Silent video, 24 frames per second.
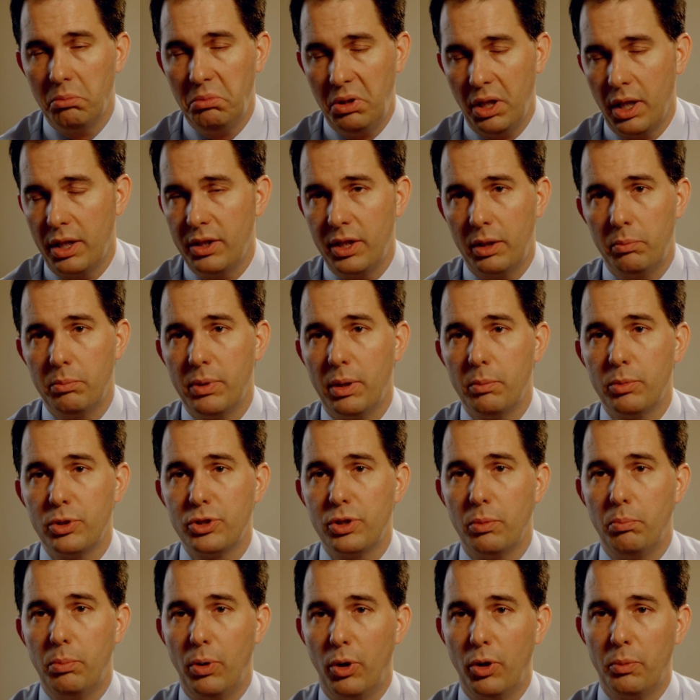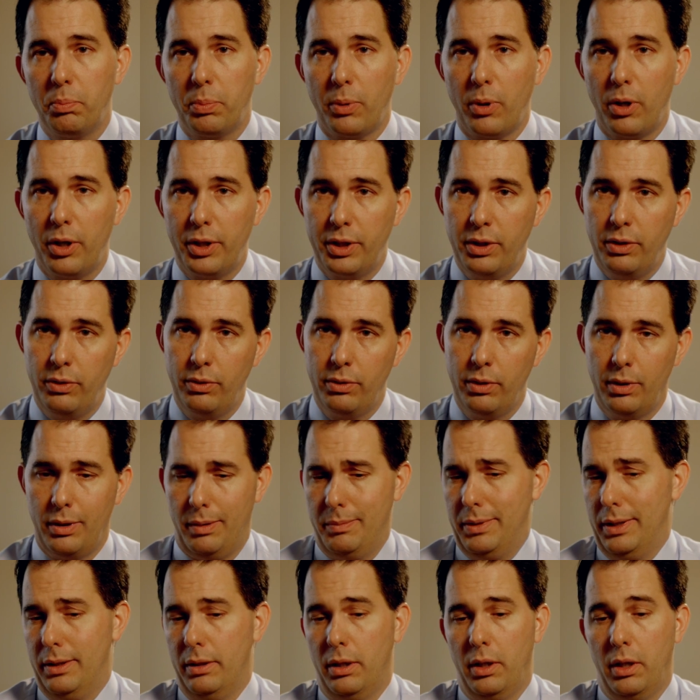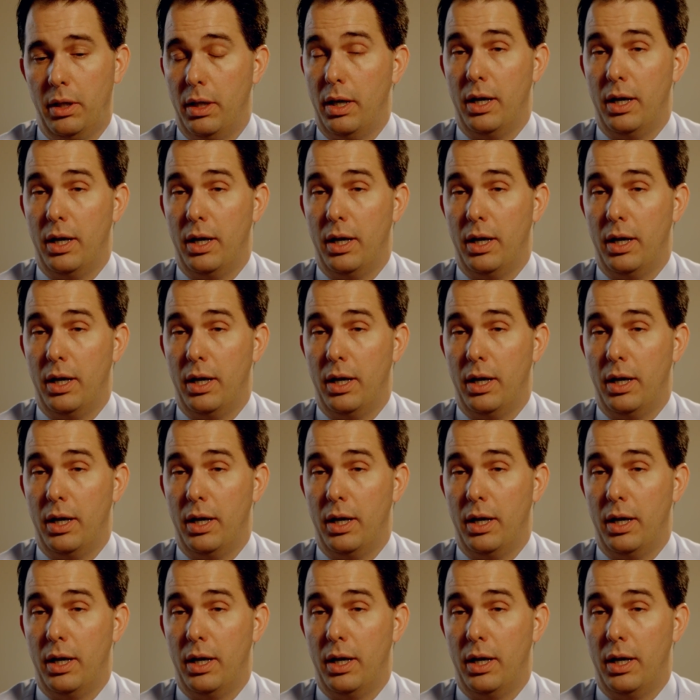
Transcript: Yeah, I think members of both parties... I mean...